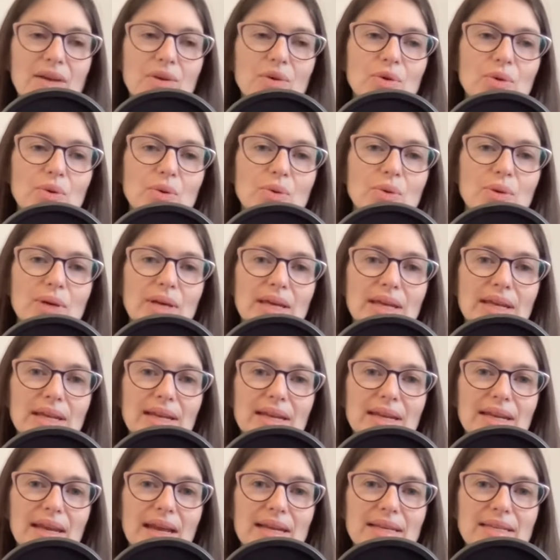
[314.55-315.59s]
who in
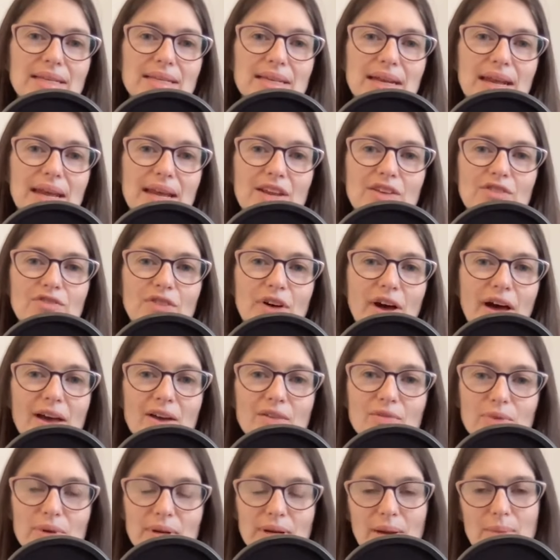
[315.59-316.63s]

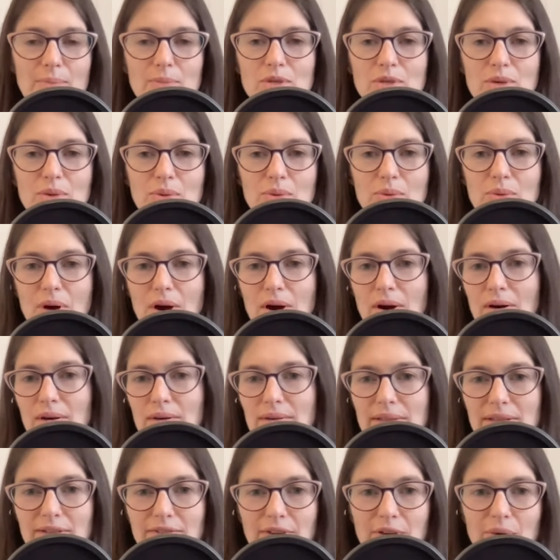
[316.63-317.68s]
1985 would come to our
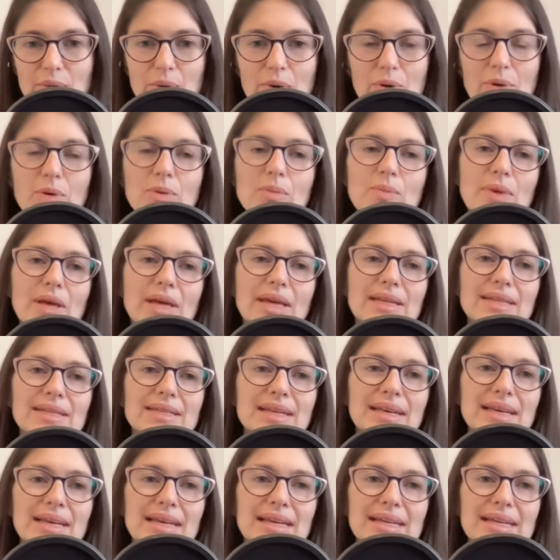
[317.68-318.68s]
living room and